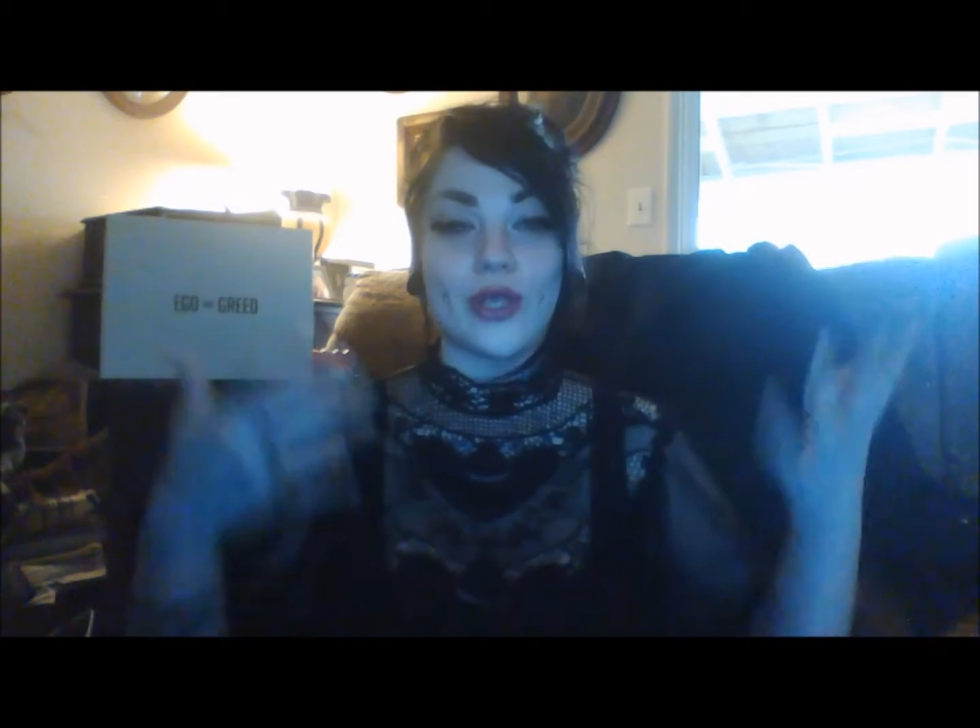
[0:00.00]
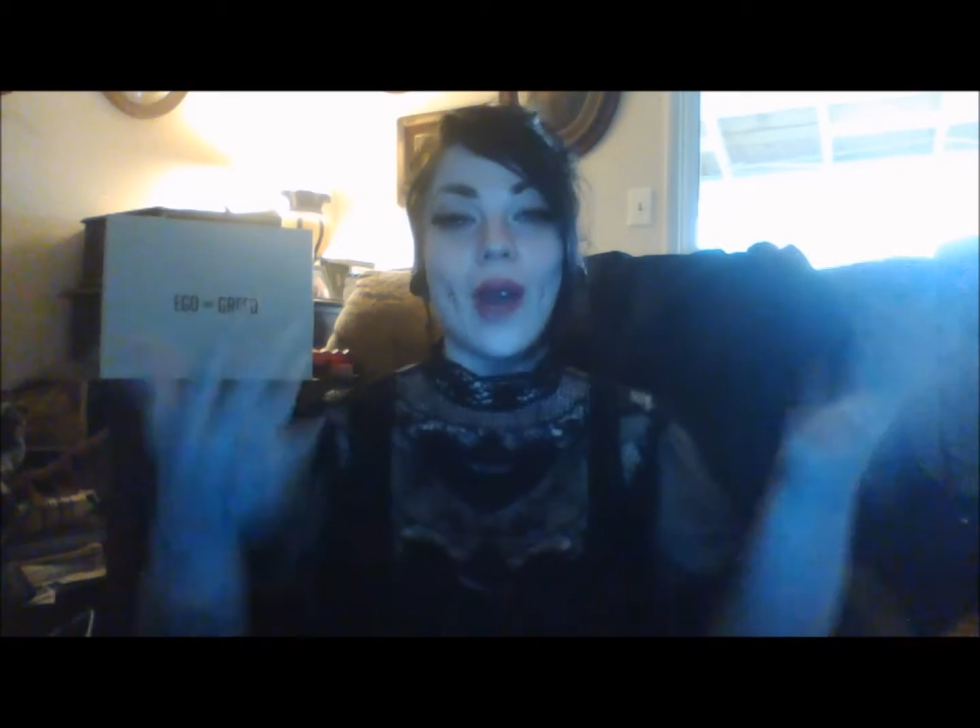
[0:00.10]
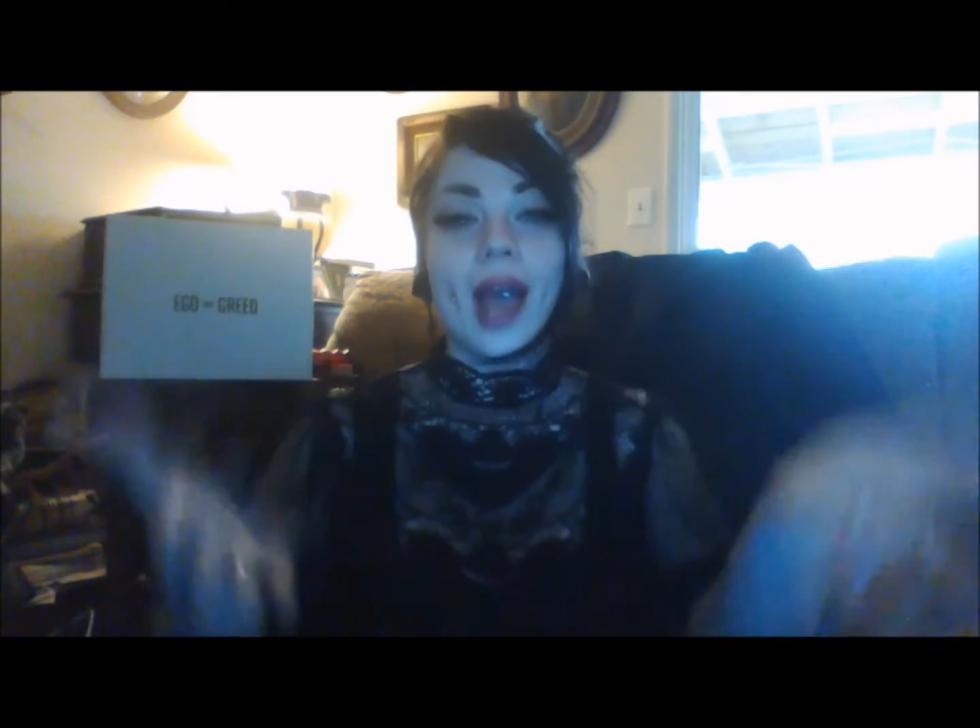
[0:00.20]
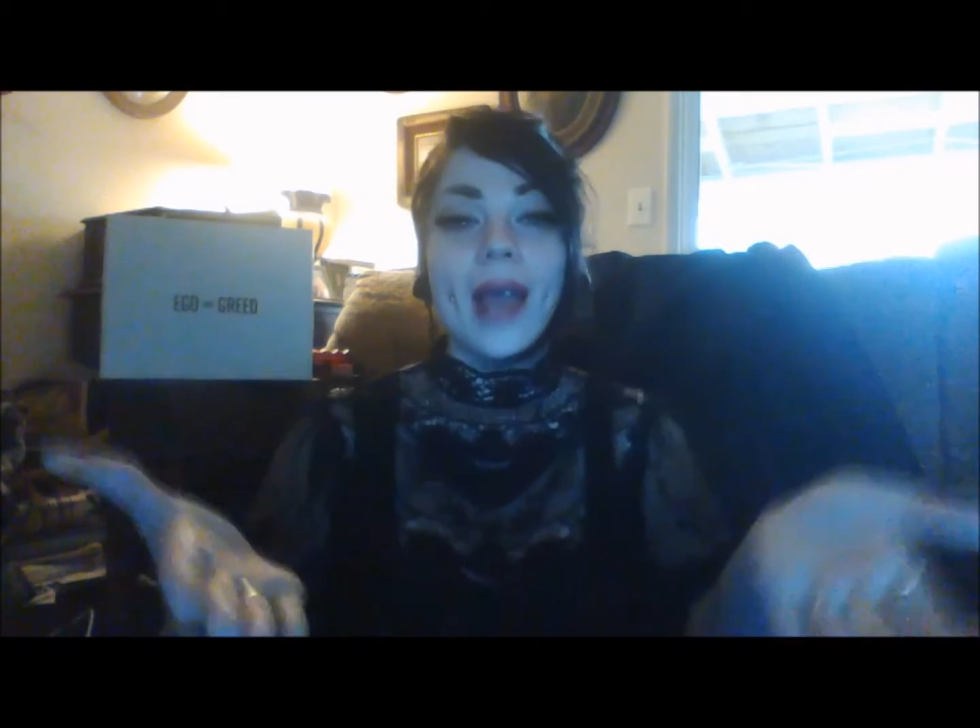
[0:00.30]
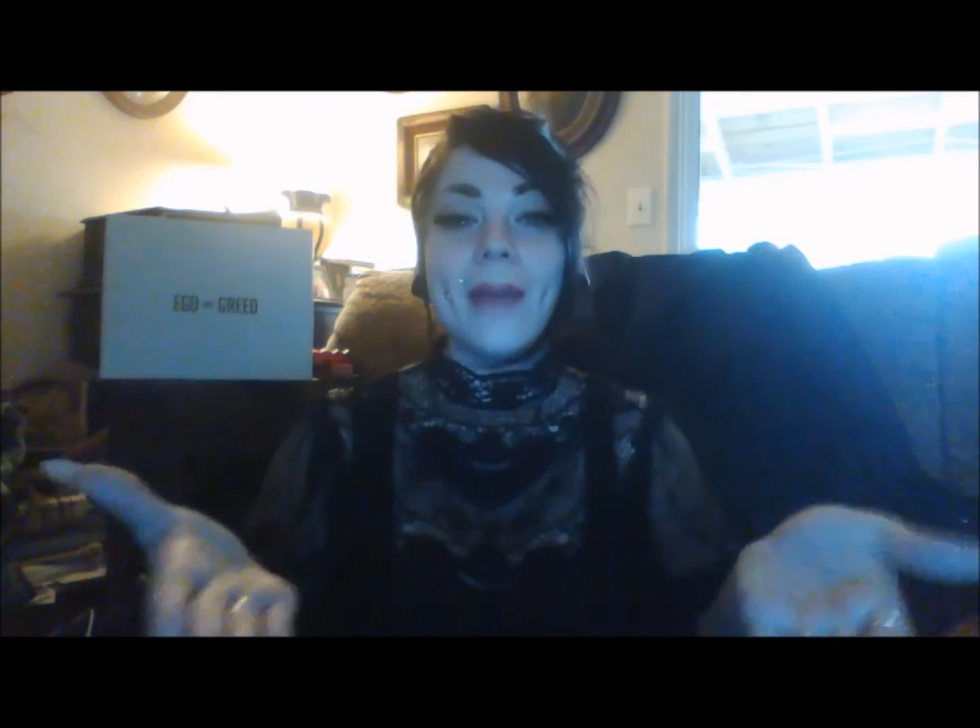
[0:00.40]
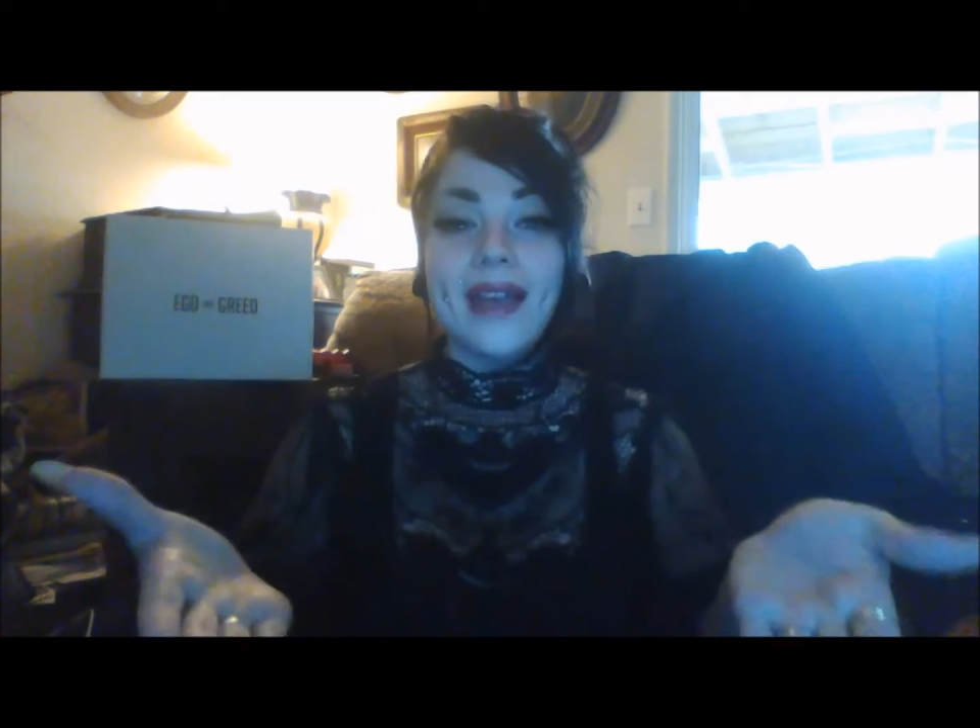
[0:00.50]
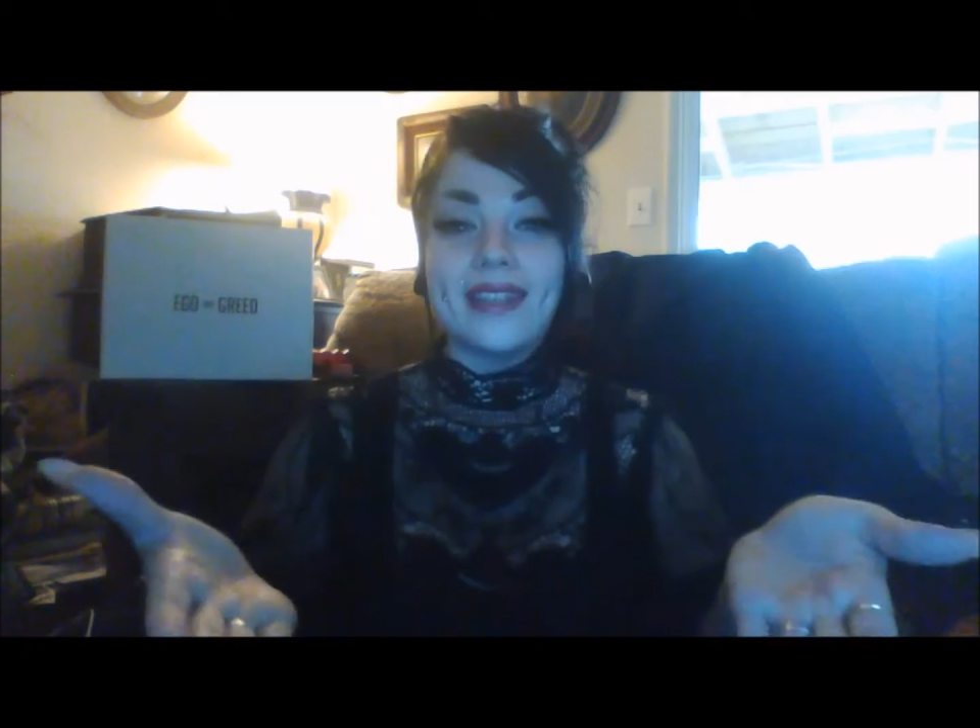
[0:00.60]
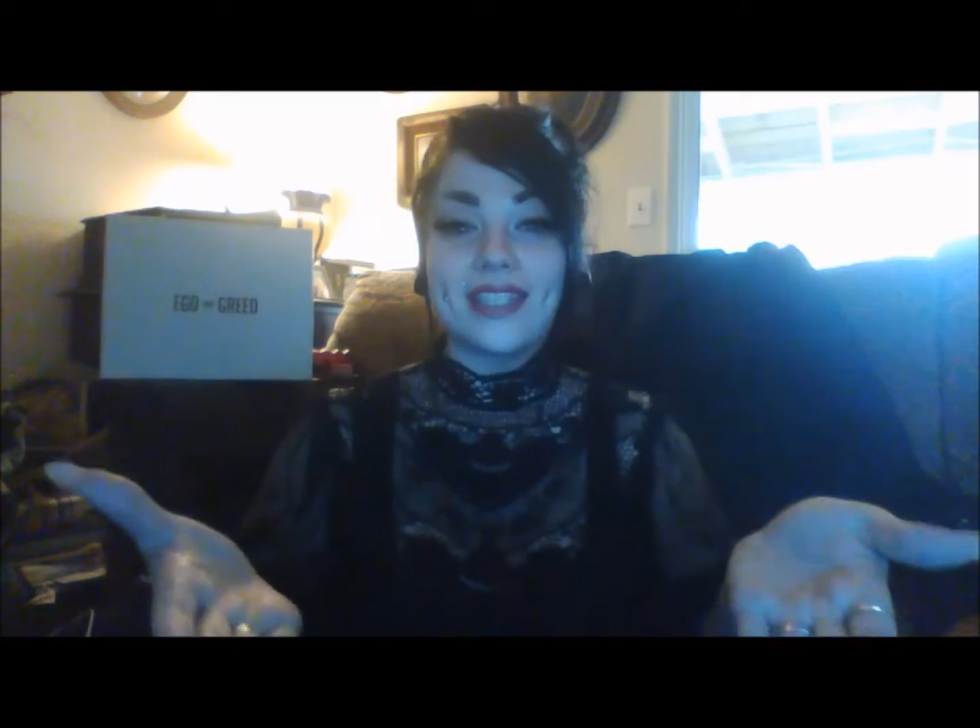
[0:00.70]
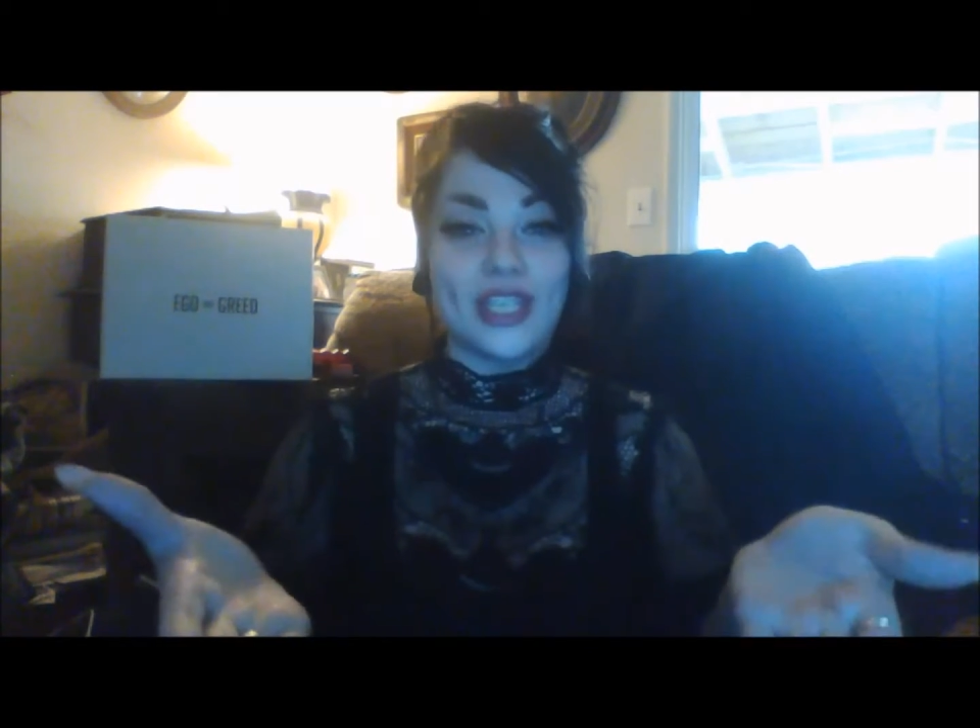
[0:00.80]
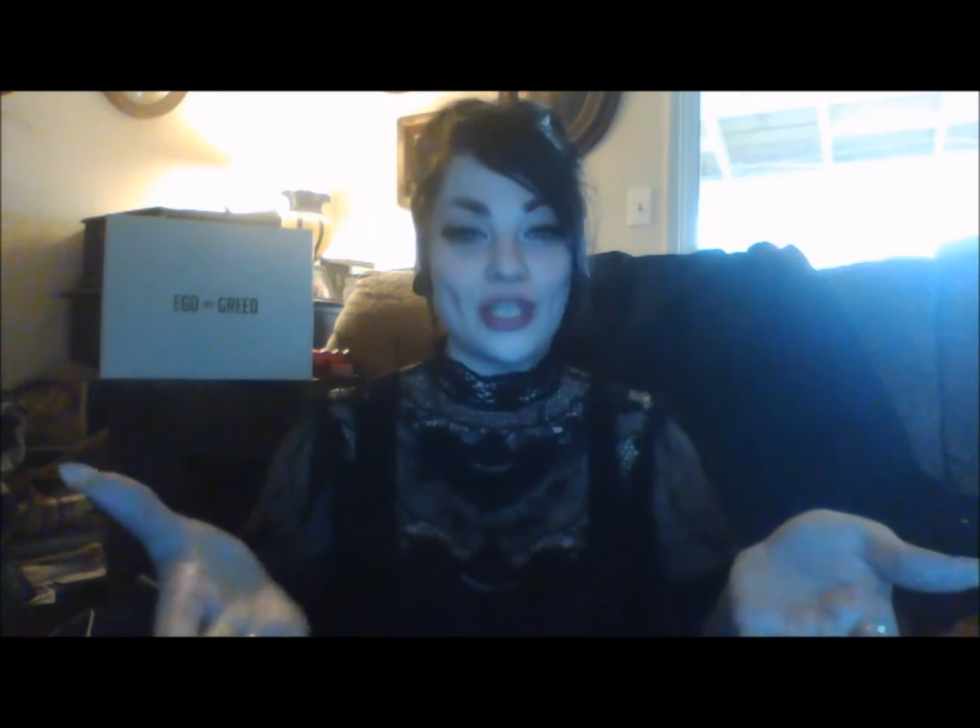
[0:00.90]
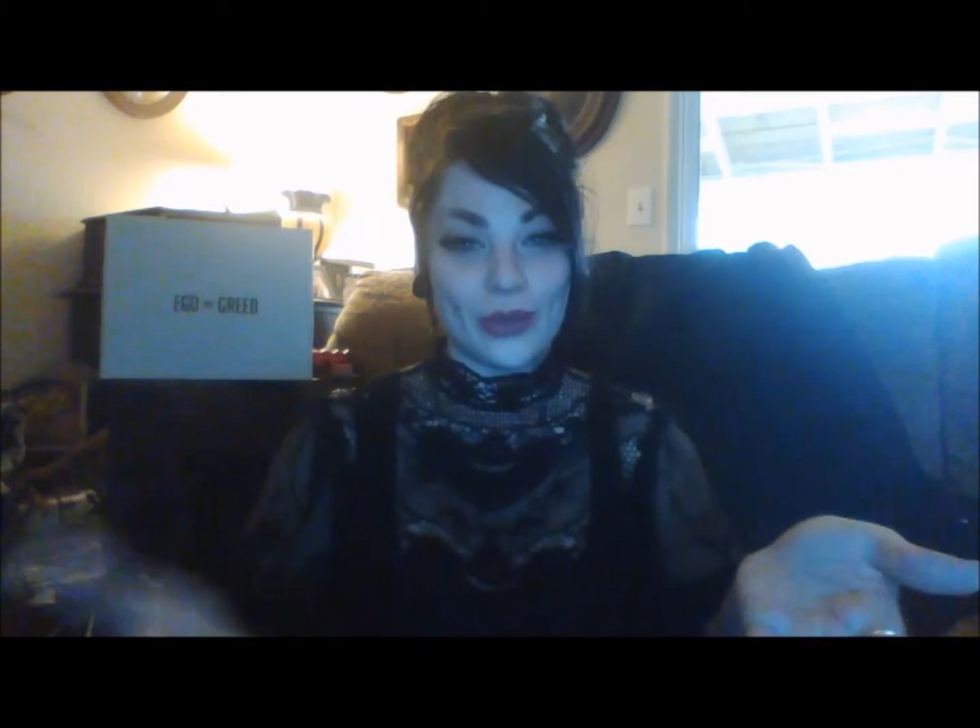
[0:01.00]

So I'm asking